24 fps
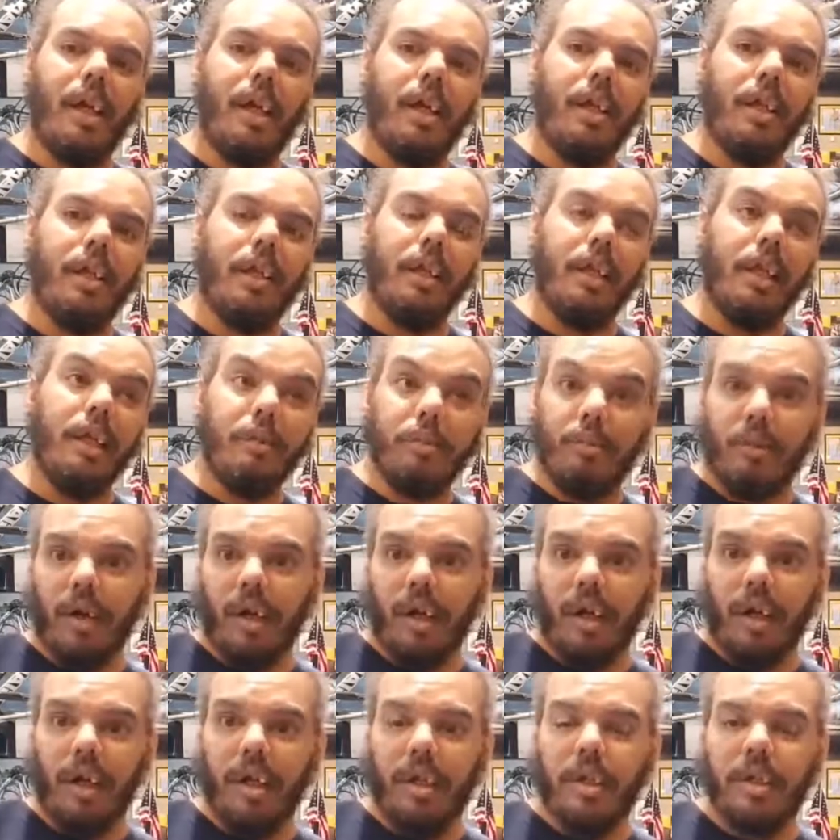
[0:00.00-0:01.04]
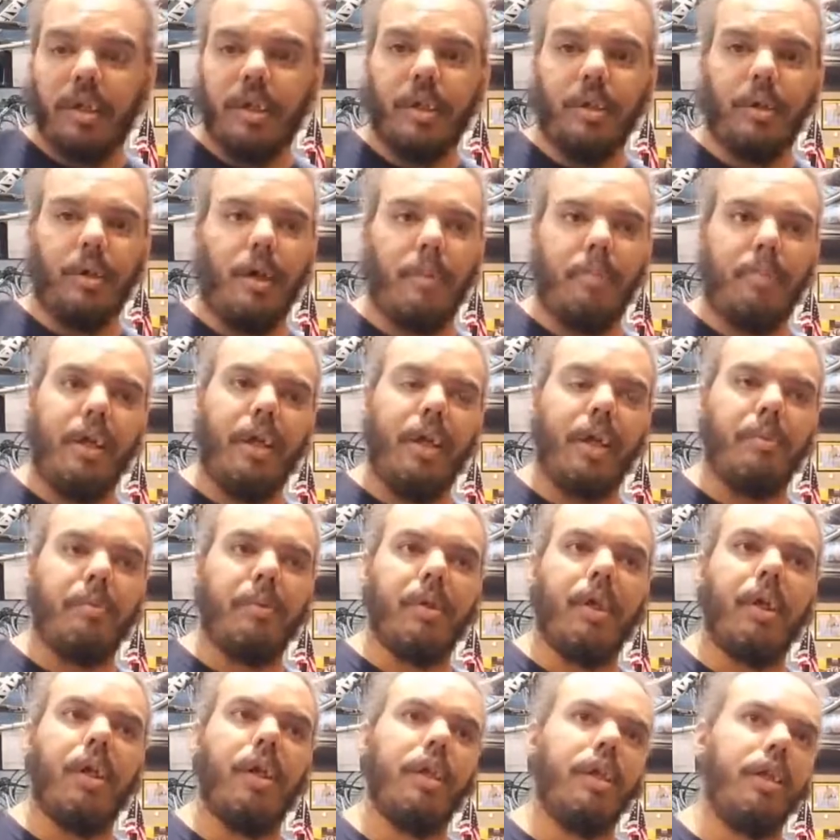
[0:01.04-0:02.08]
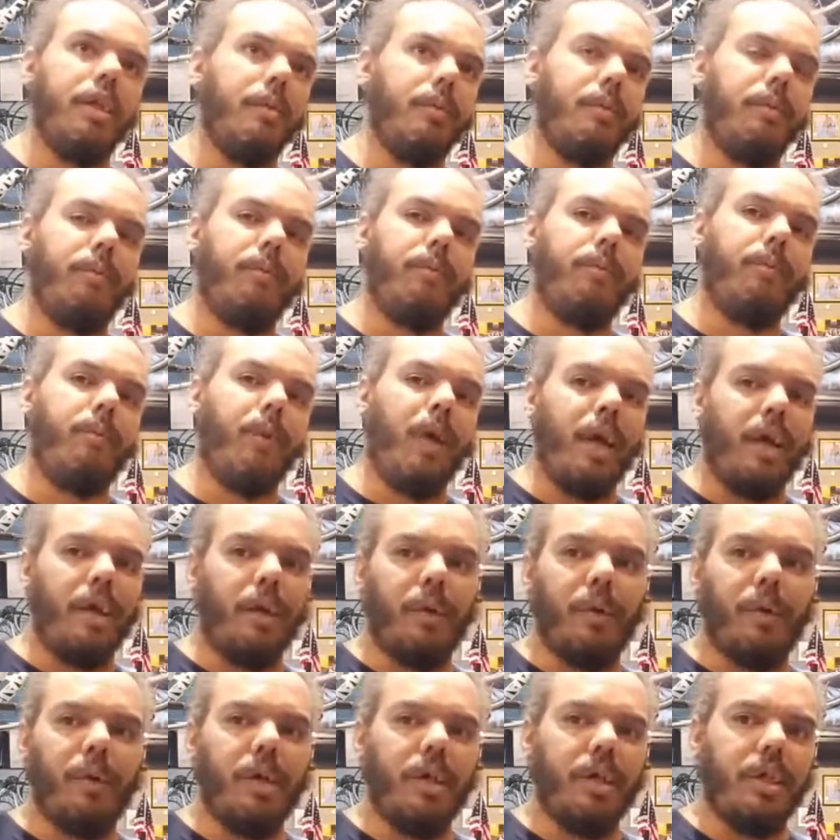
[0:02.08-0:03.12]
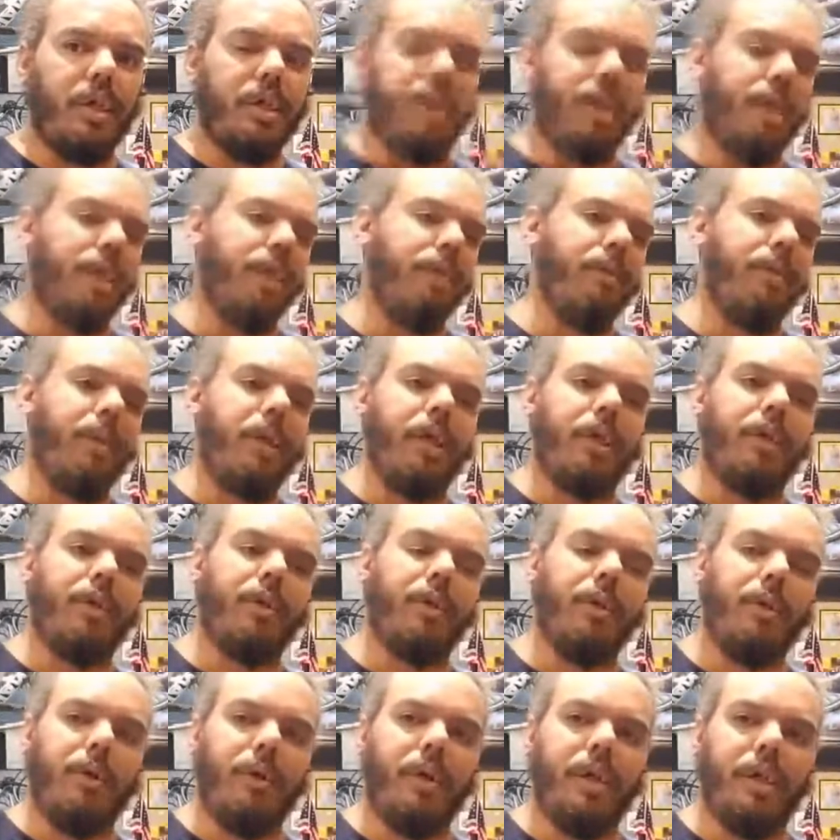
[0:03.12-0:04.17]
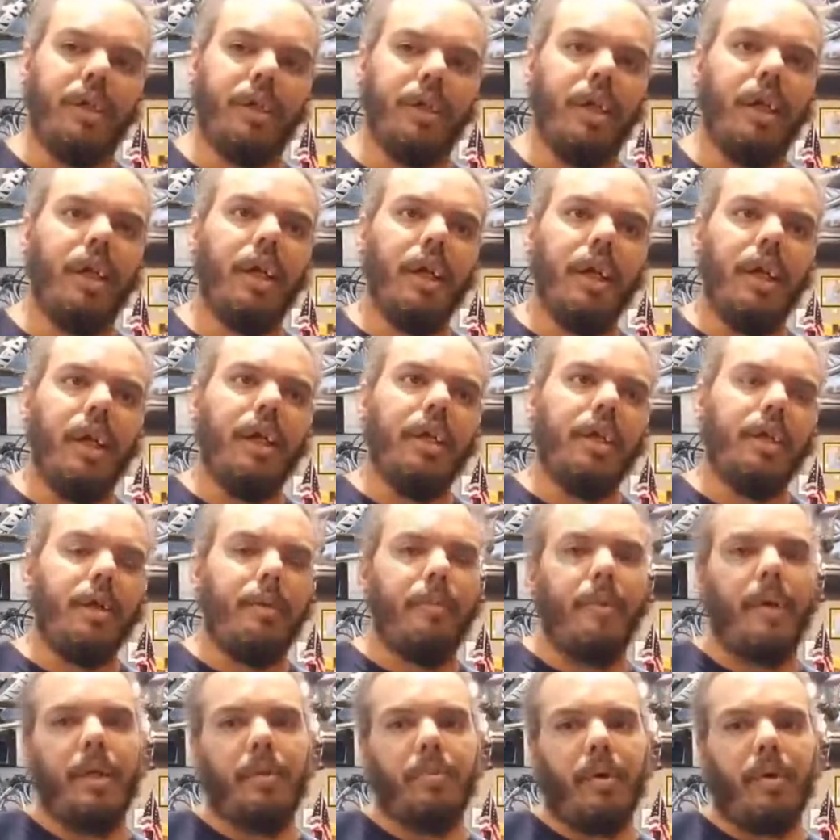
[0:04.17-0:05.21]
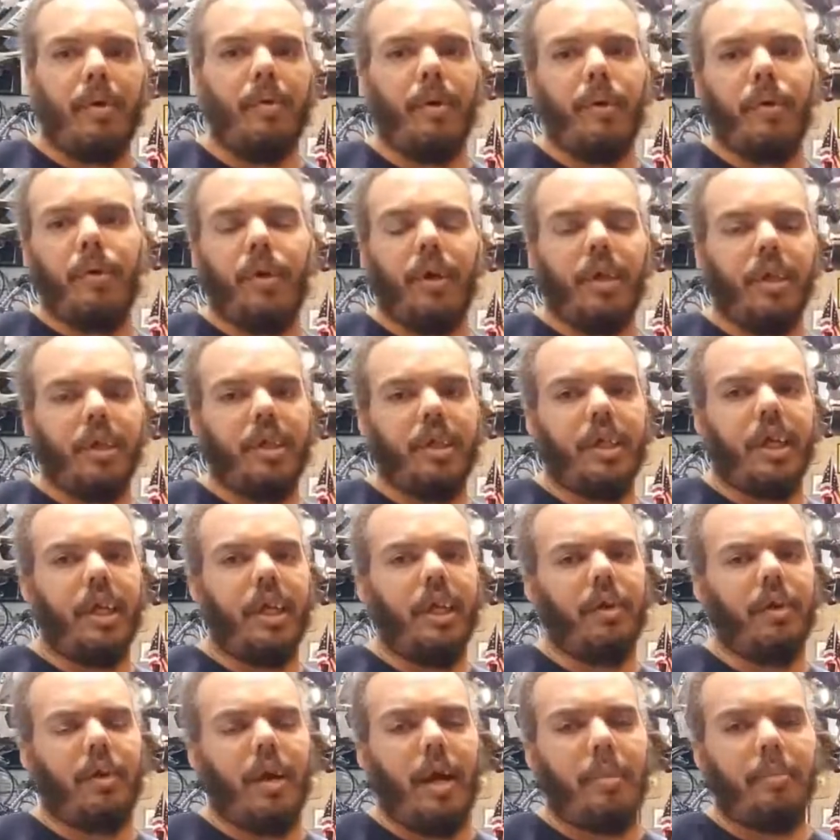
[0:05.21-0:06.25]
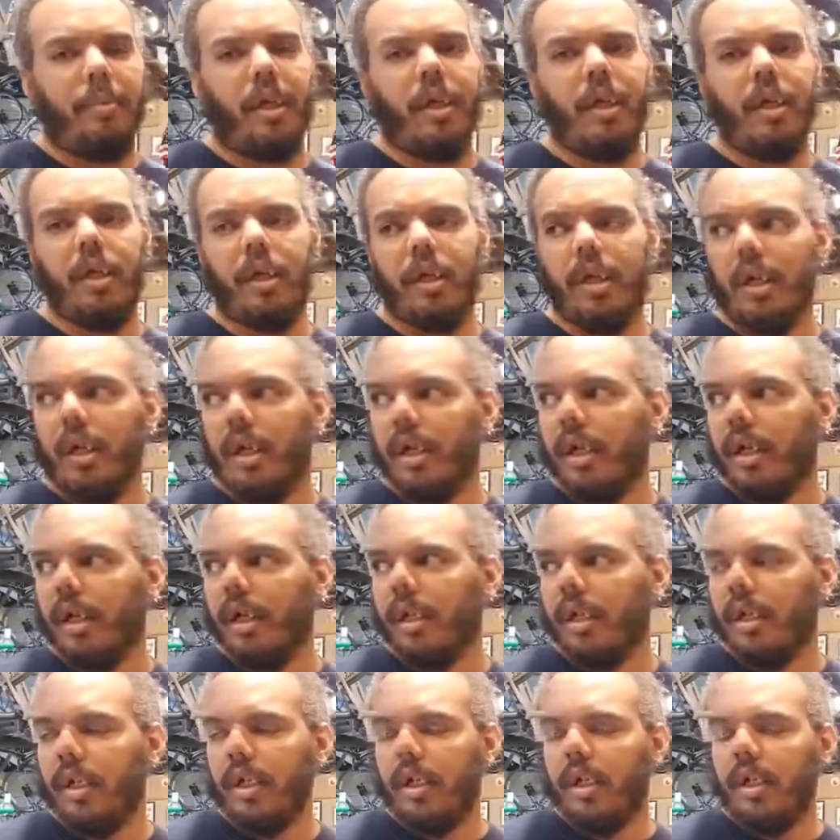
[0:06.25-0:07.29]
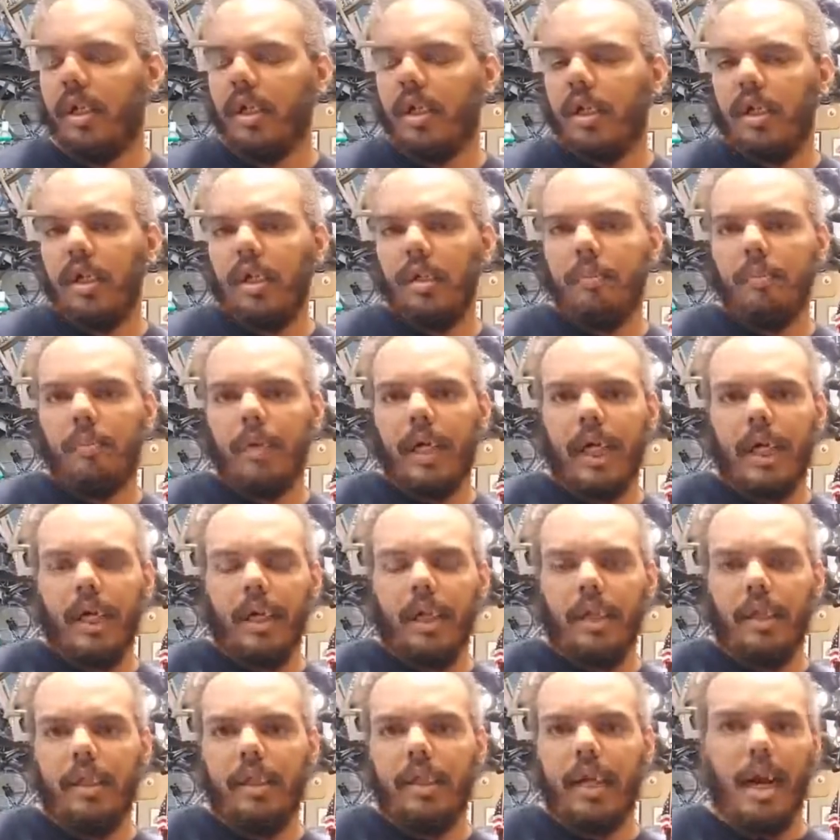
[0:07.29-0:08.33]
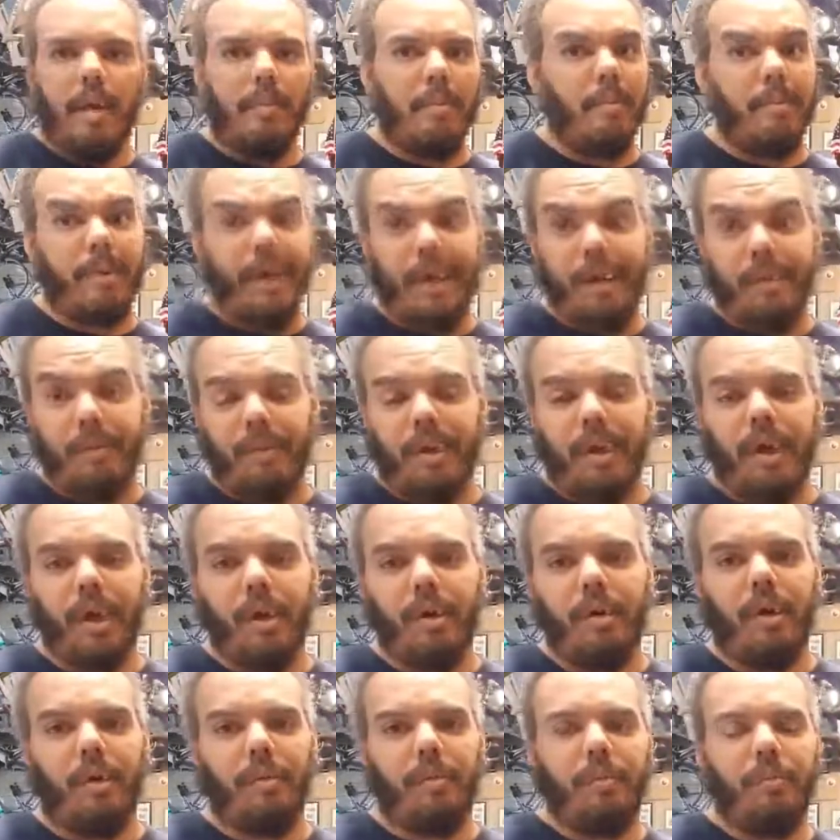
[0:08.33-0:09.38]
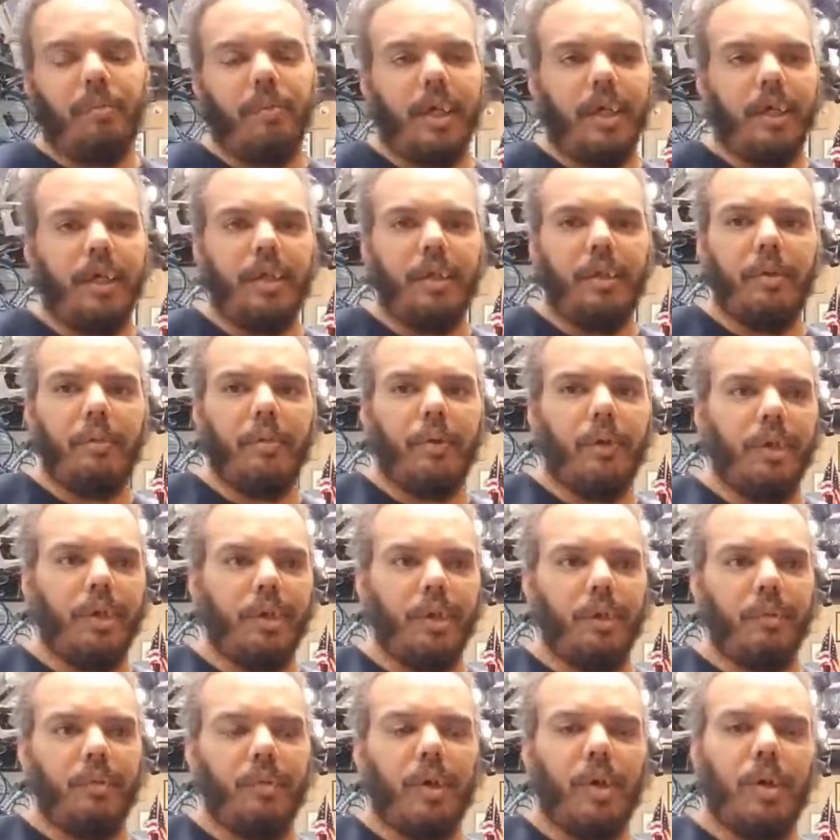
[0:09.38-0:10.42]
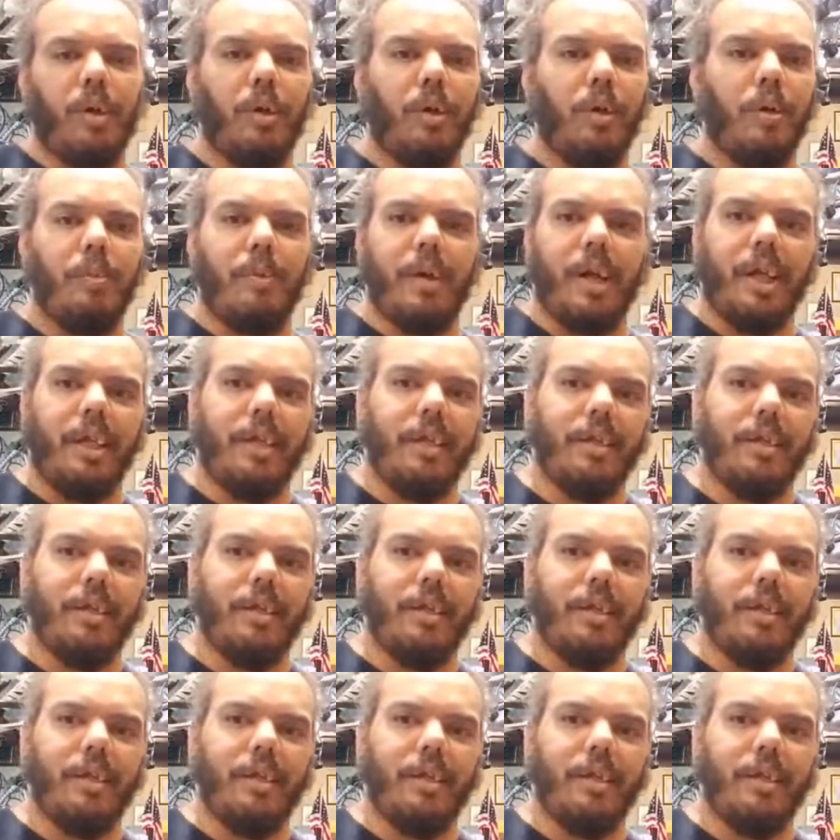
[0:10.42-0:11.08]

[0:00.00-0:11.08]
leave running, so I pick up tons of fan noise and tons of electrical noise. So it makes my recordings kind of crappy. My Diamondback video, I did the voiceover at home and I